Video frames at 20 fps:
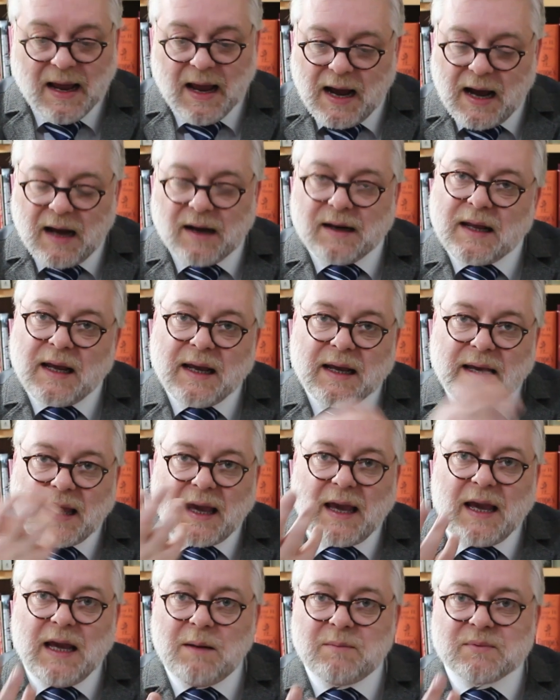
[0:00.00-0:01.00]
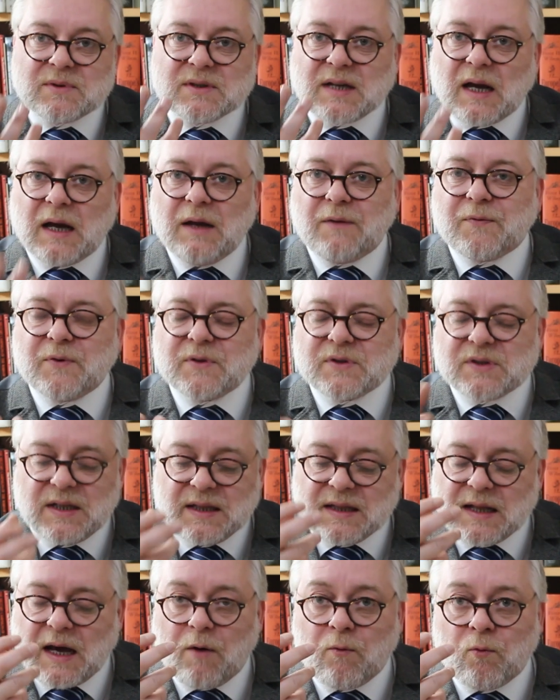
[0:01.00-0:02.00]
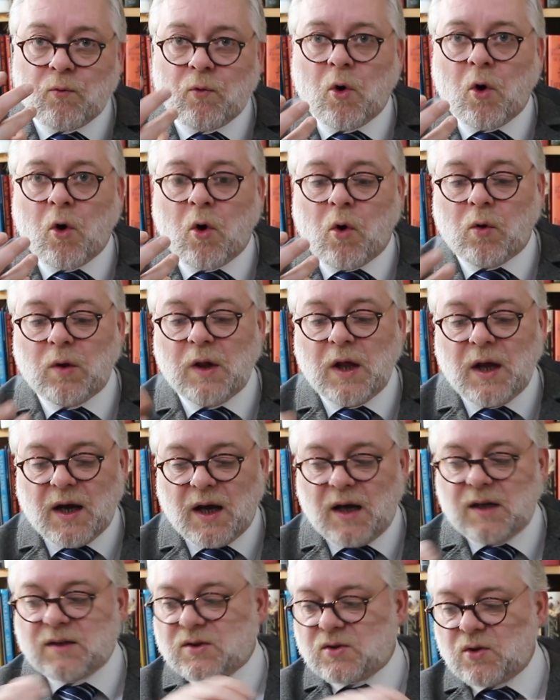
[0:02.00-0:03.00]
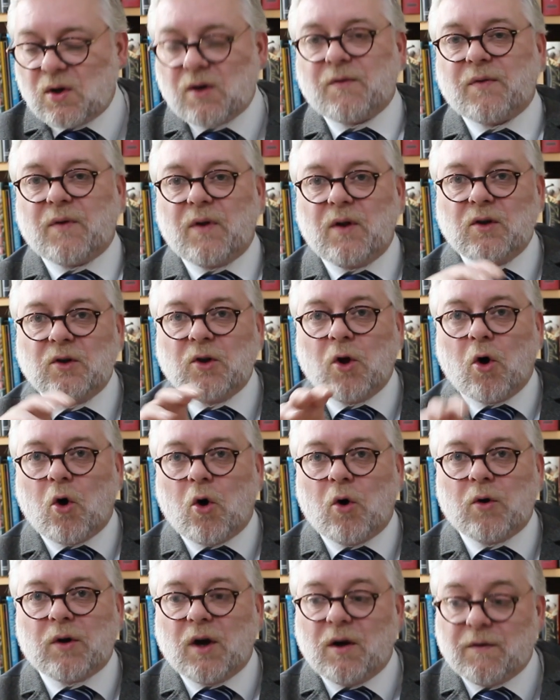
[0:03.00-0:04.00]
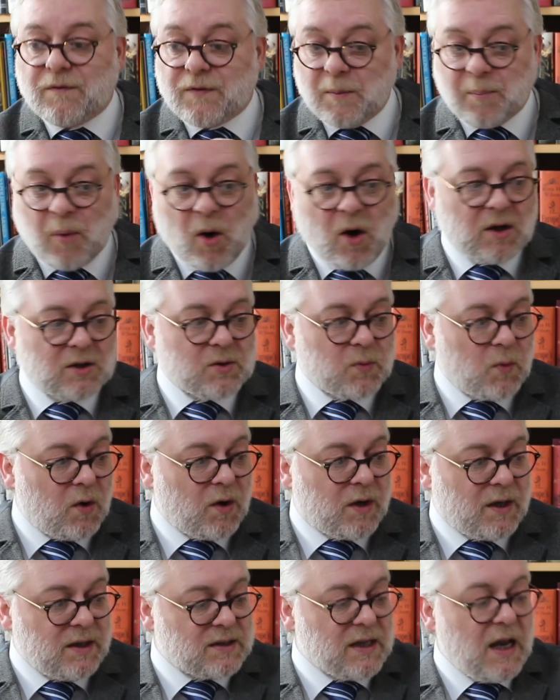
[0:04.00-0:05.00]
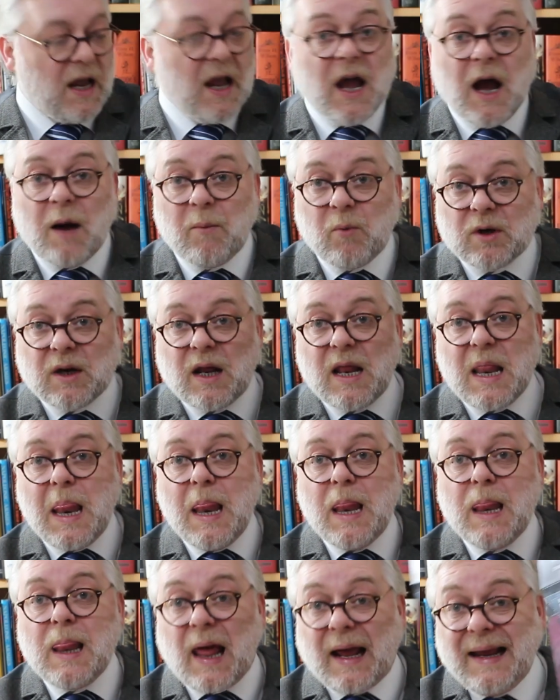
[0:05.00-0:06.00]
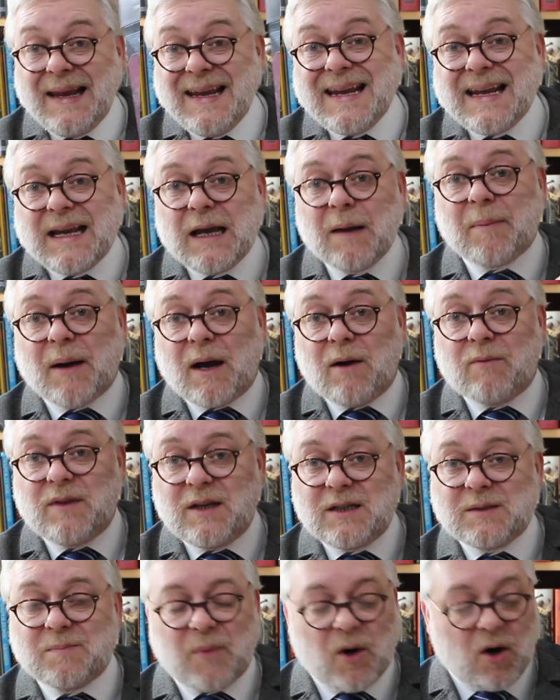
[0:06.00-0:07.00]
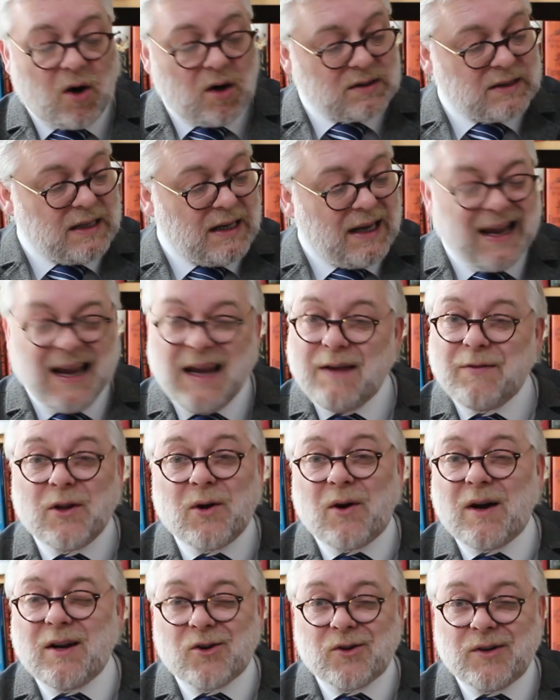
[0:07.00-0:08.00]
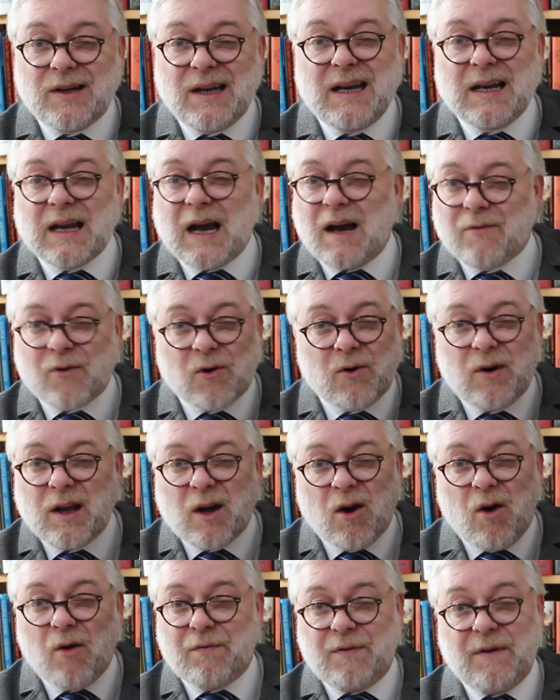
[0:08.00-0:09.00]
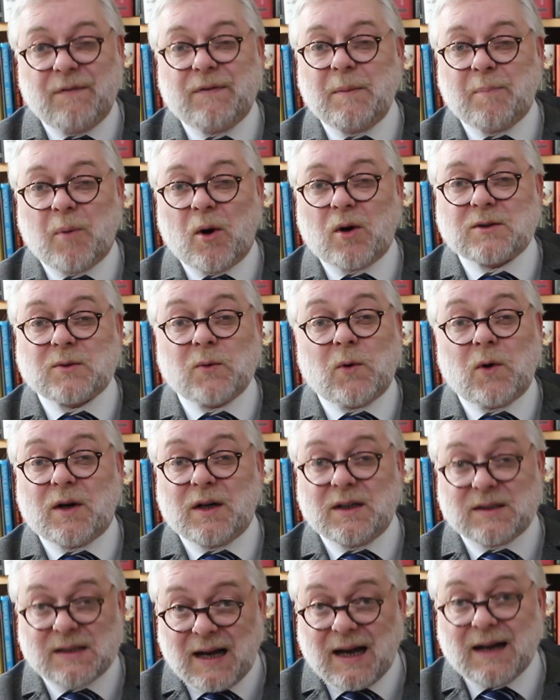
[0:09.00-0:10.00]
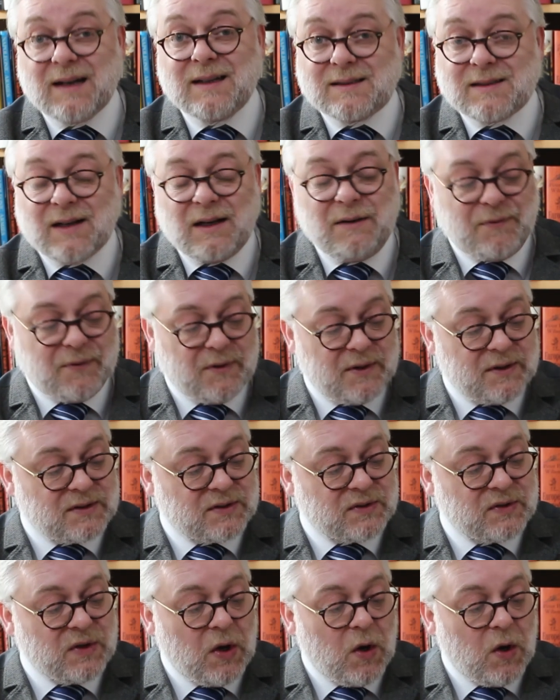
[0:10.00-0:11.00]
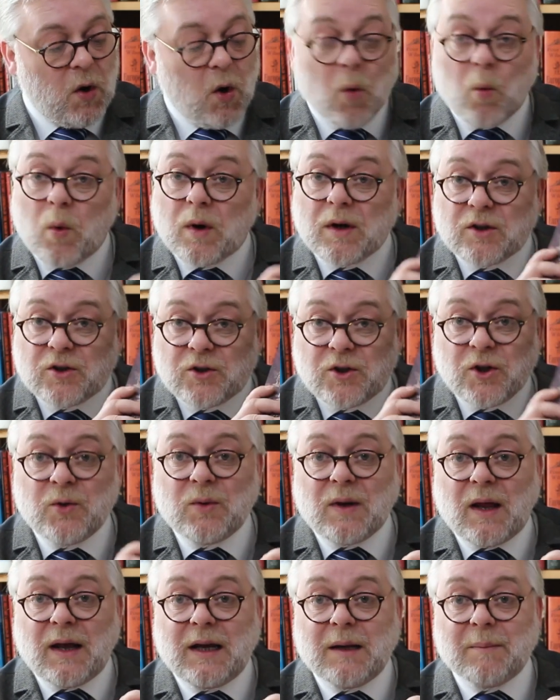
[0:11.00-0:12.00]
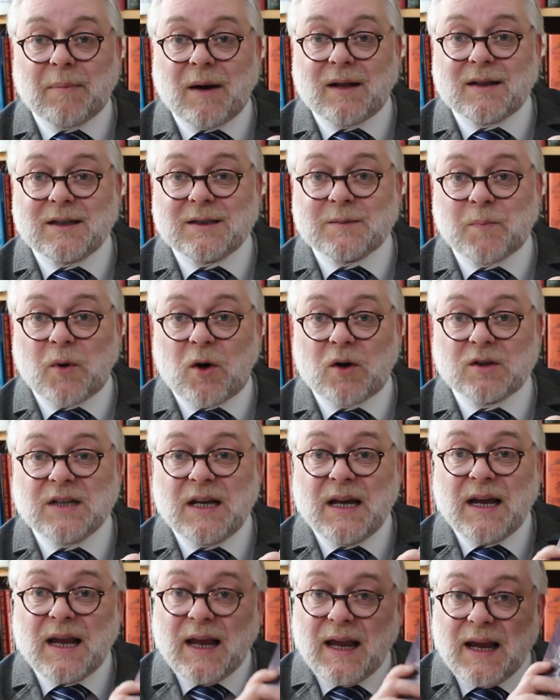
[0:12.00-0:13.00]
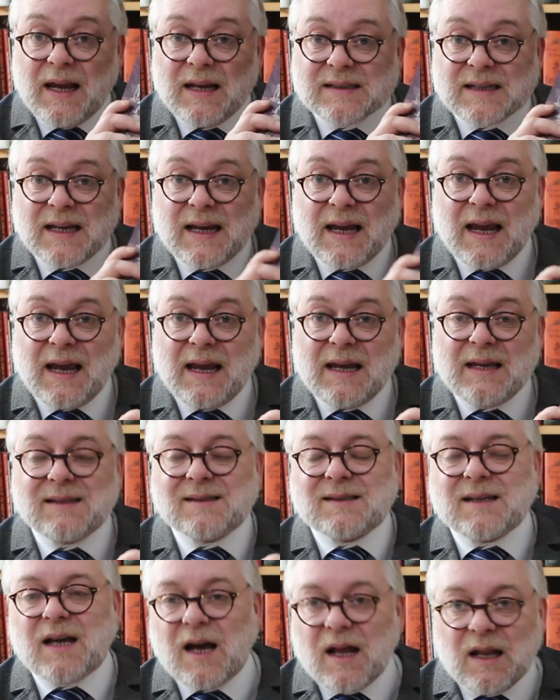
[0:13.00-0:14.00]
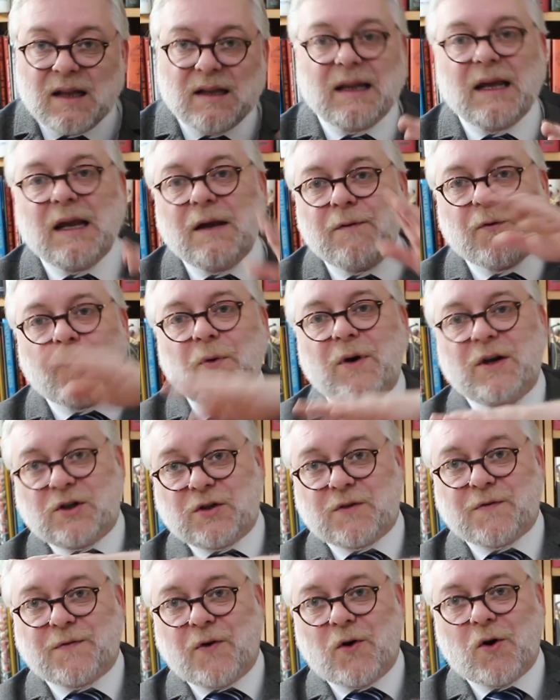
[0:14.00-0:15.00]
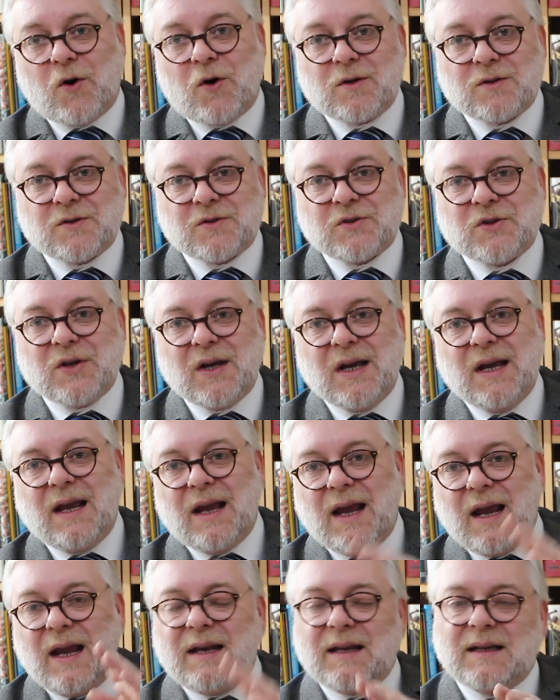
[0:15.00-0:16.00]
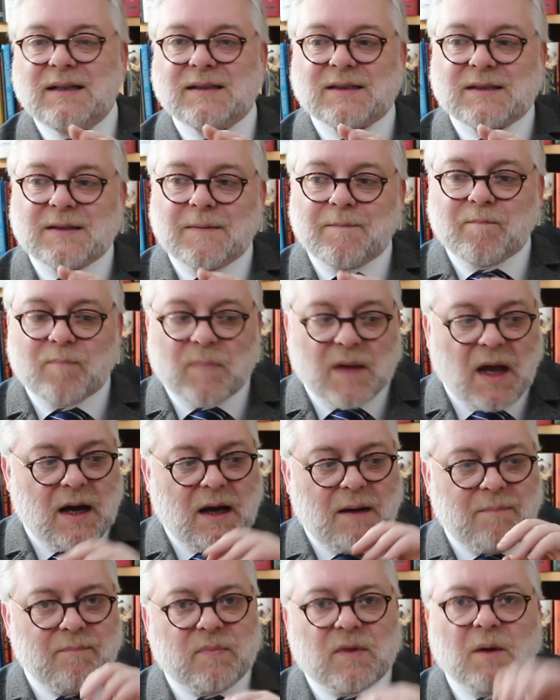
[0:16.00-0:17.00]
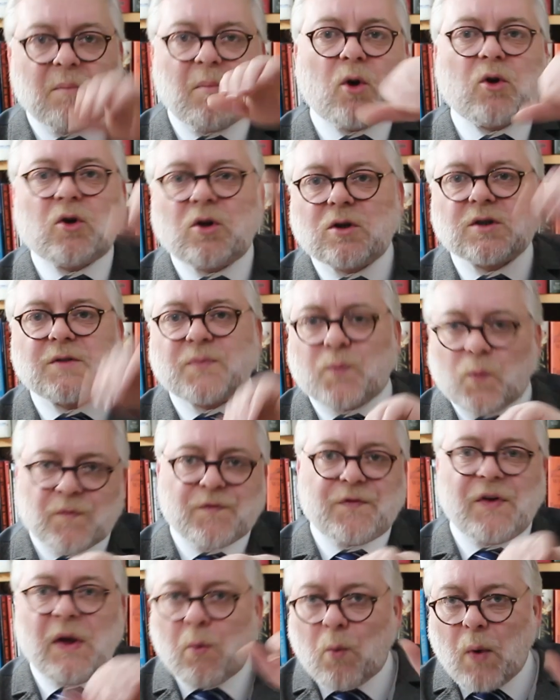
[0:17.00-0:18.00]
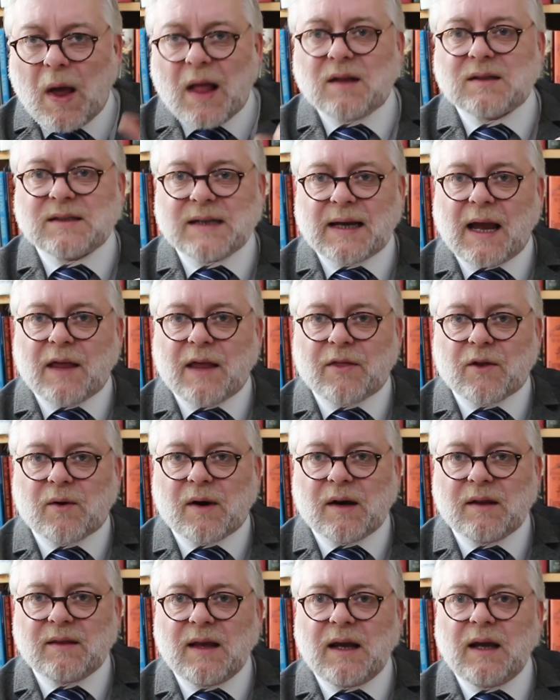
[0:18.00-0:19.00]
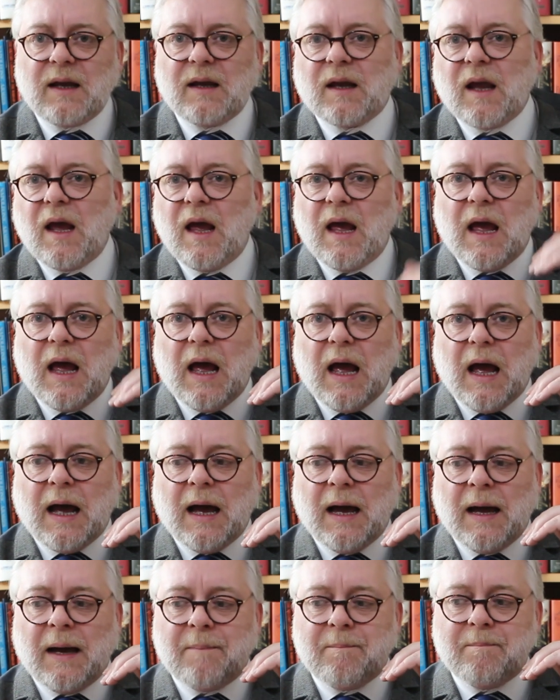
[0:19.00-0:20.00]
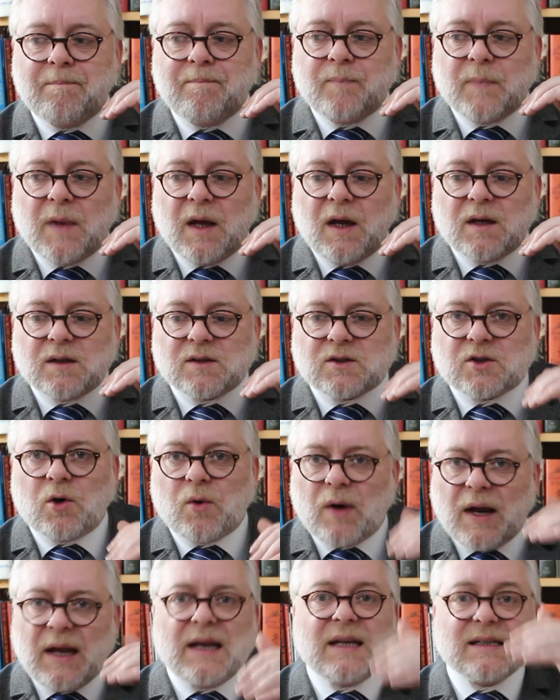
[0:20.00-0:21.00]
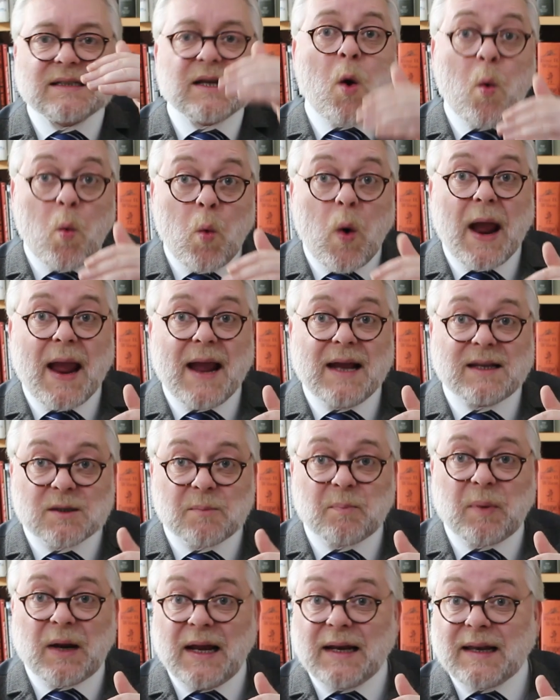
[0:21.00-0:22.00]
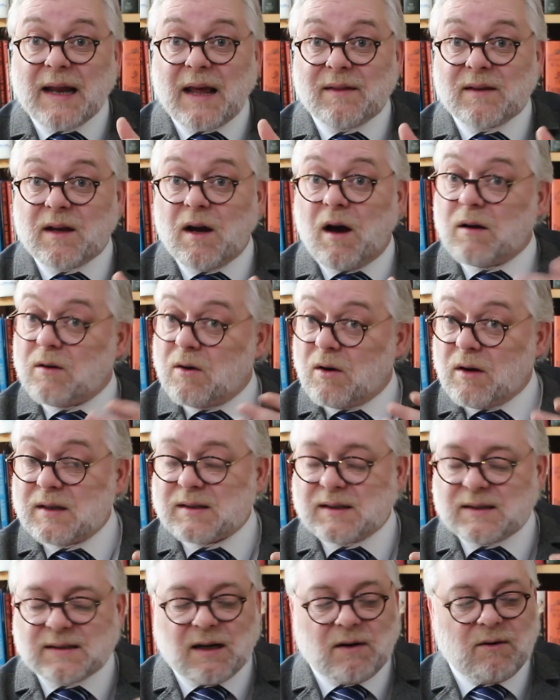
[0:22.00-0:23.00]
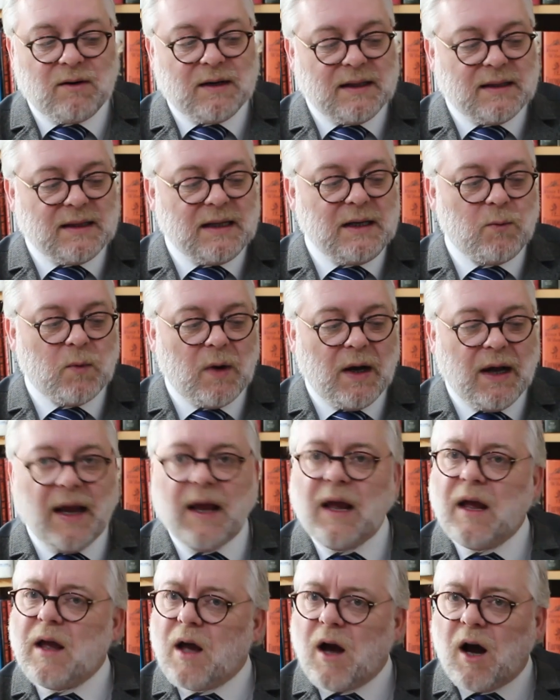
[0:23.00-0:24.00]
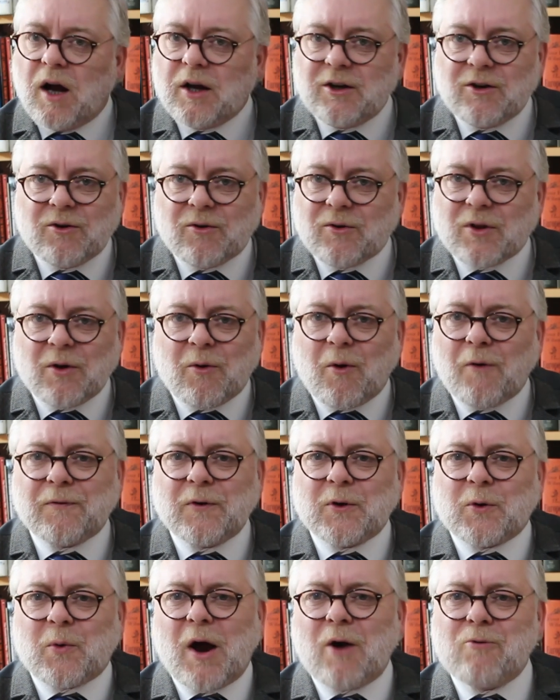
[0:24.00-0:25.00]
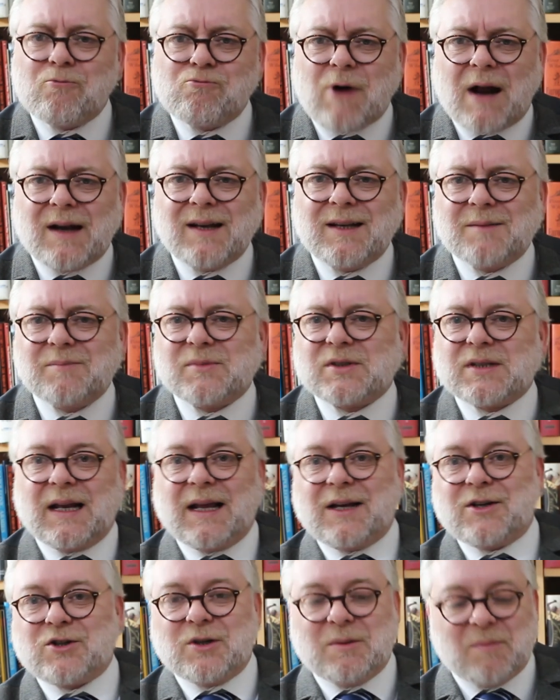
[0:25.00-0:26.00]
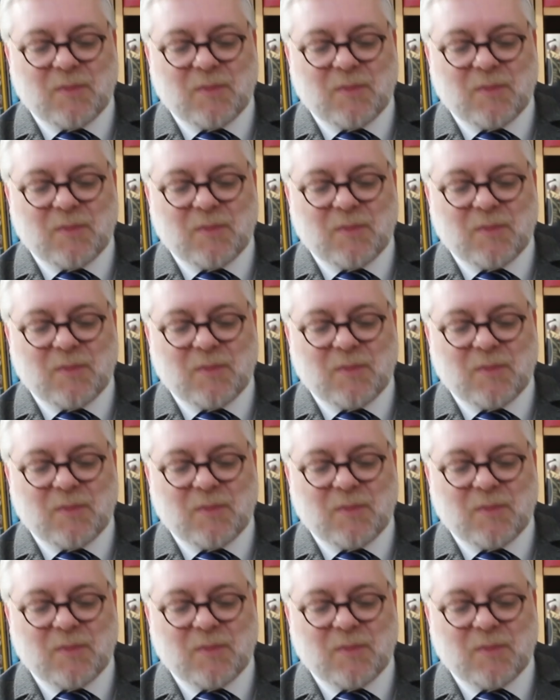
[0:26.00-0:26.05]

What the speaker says: and it keeps Typhus in that role as sort of Lord of the Poxwalkers. And what I like about this box, even though I don't need it, I've already got 50 Poxwalkers and a Typhus. What I do like about this box is it is a leveraged force. It is the models fit well together, I think. So it is a way to play Deathguard, not necessarily the way, and they're often quite a random selection of